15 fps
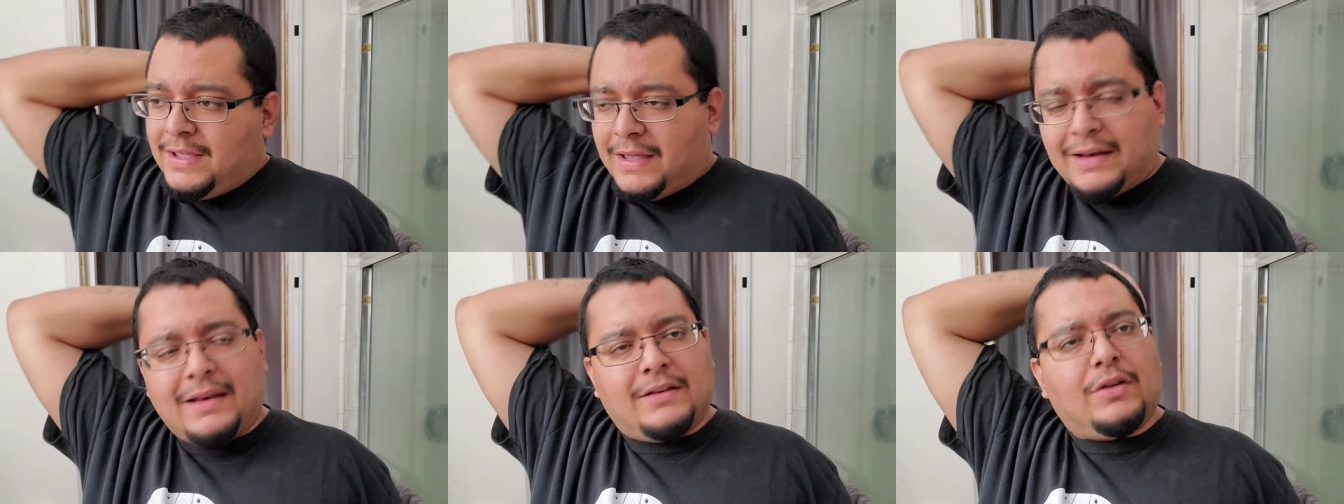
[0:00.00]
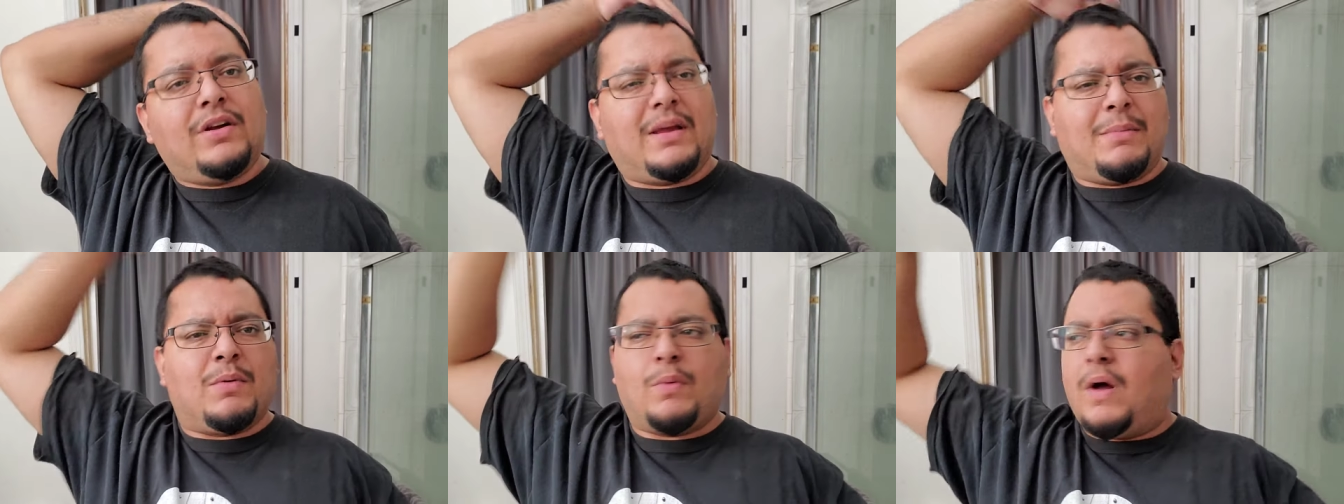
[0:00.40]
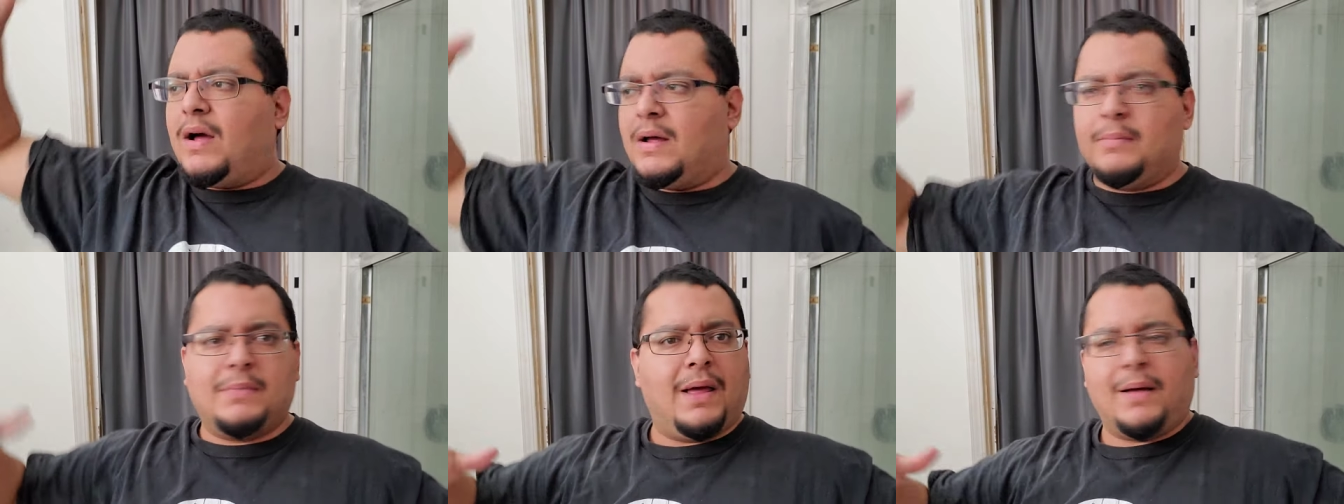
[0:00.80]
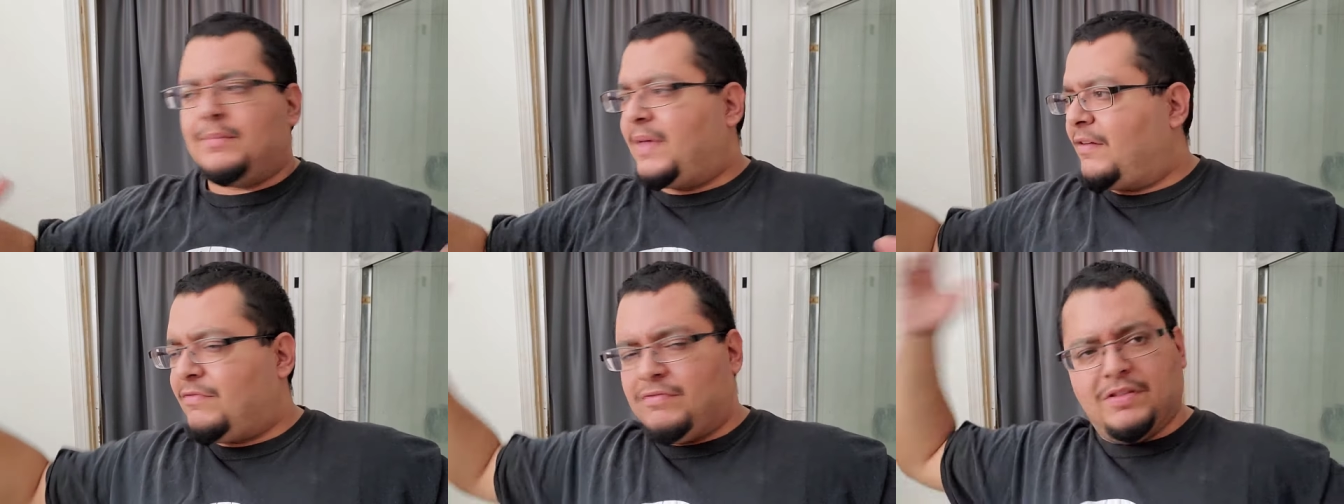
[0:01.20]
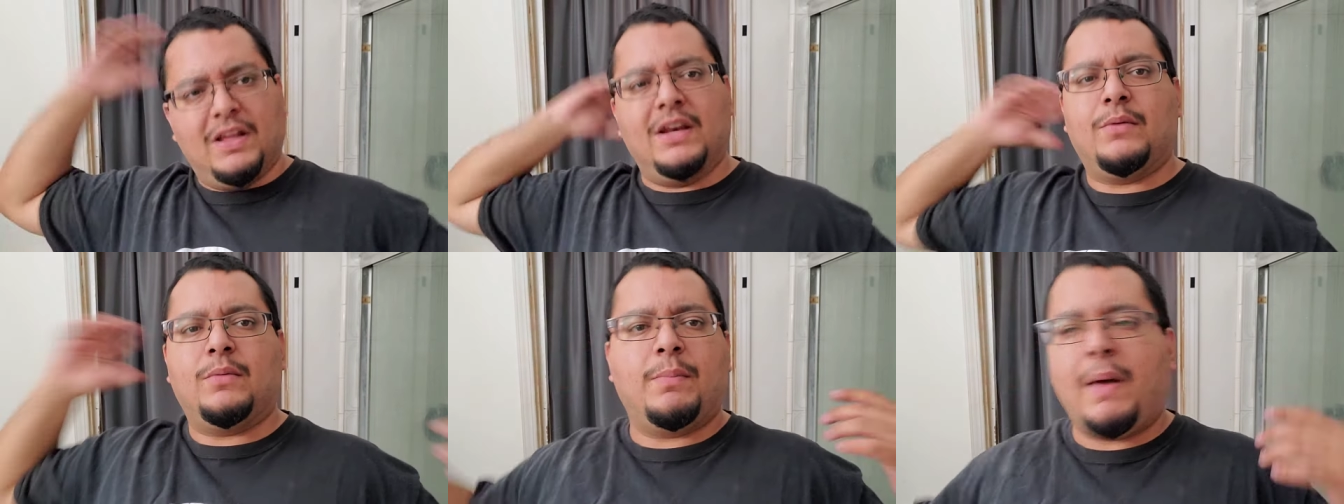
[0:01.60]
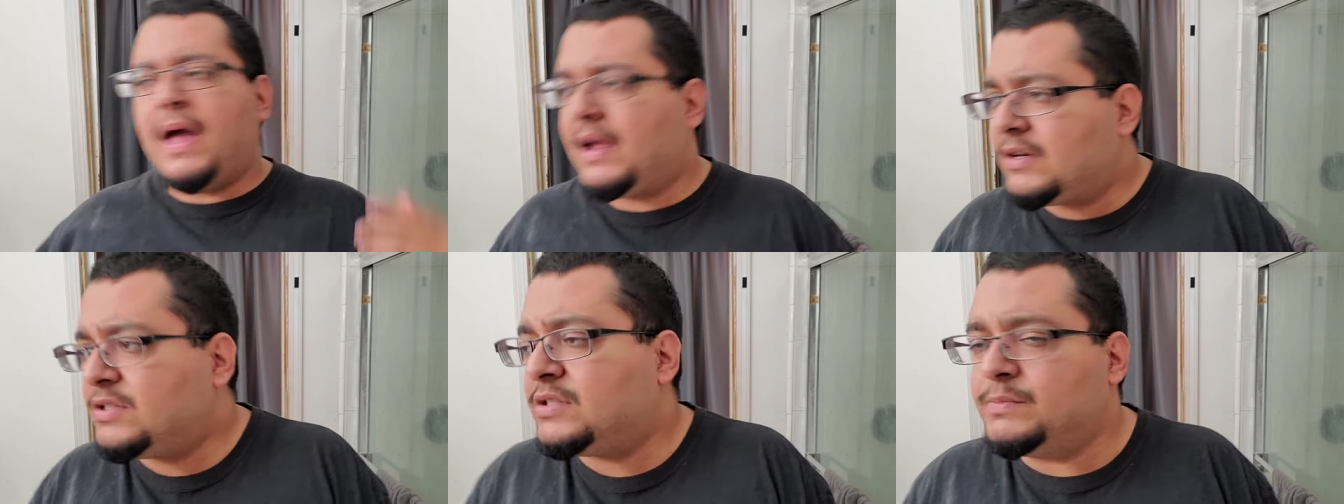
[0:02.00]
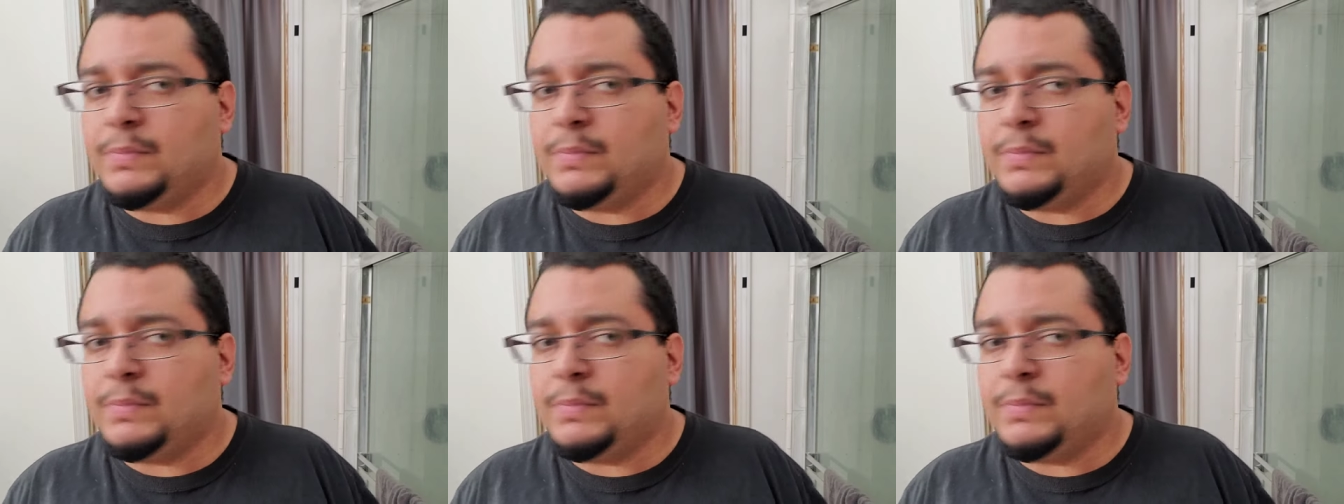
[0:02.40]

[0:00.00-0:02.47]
And don't get me wrong, I'm, I'm not flooded with packages,